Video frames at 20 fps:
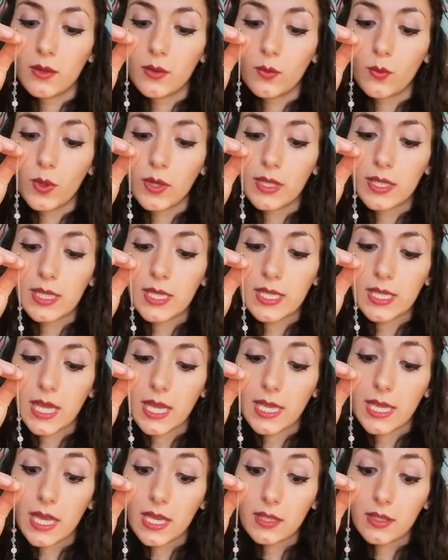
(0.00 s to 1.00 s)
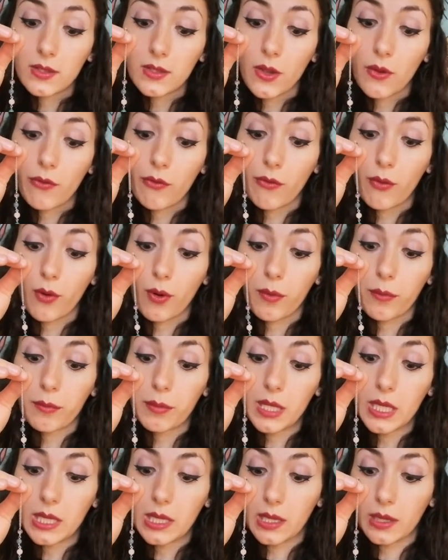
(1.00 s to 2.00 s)
What is a yes for
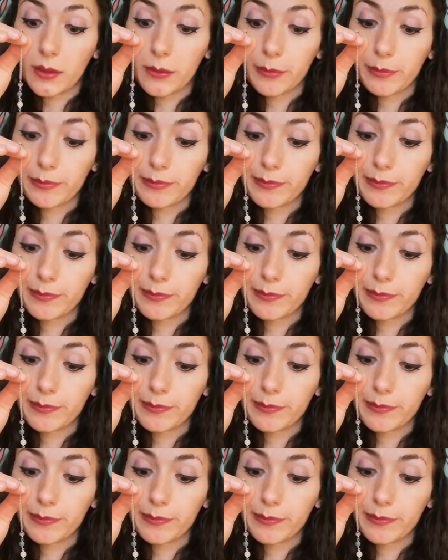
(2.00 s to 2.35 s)
me?